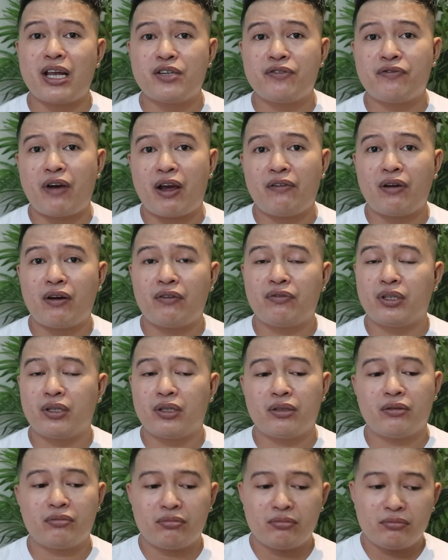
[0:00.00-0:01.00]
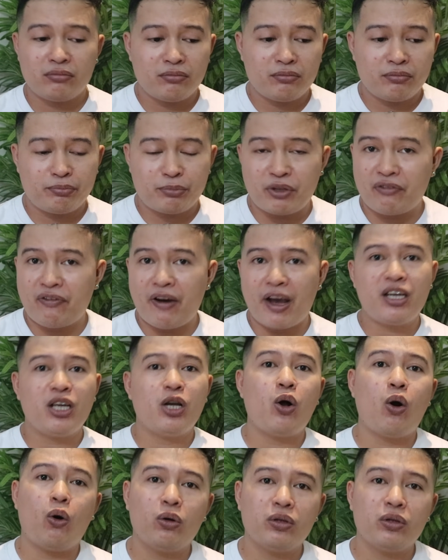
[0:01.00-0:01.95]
5 after providing all the